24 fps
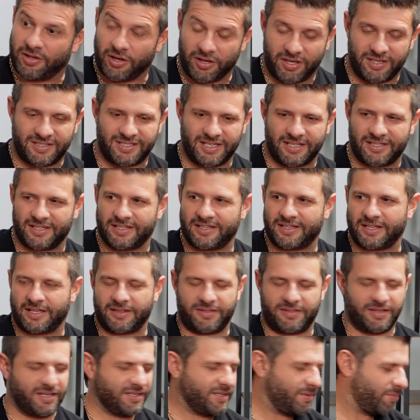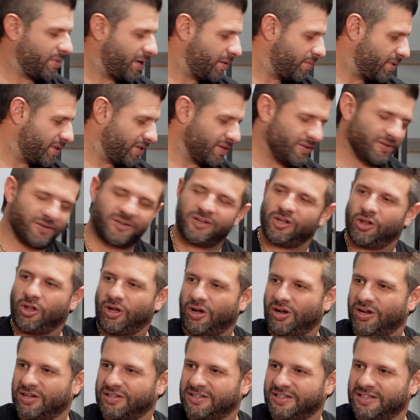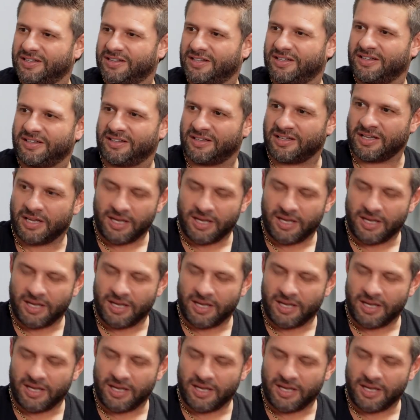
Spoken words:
He said that they think that maybe they're clogged in the